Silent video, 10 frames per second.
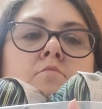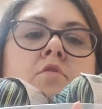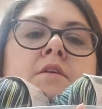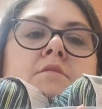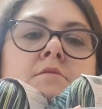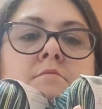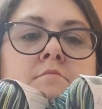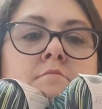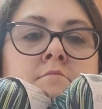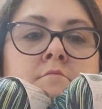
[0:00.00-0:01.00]
Right?
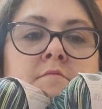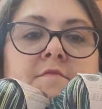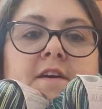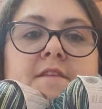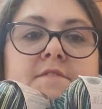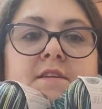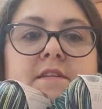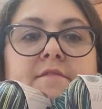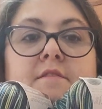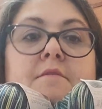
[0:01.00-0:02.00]
Five, six,
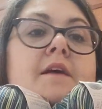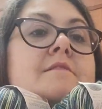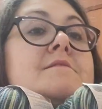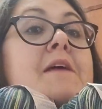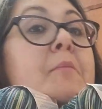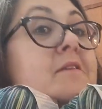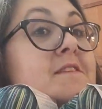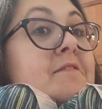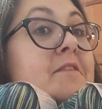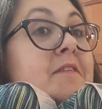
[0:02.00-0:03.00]
seven. Yes. I bought
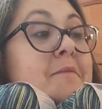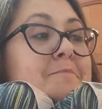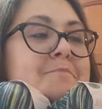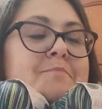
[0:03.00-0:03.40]
seven of them.